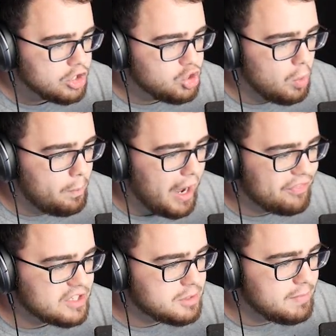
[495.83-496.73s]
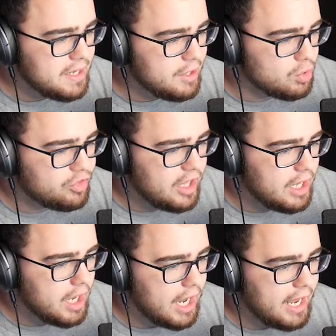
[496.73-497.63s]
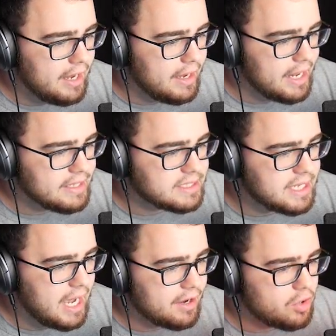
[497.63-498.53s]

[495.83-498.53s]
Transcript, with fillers: you bought this meteor thing, and it's kind of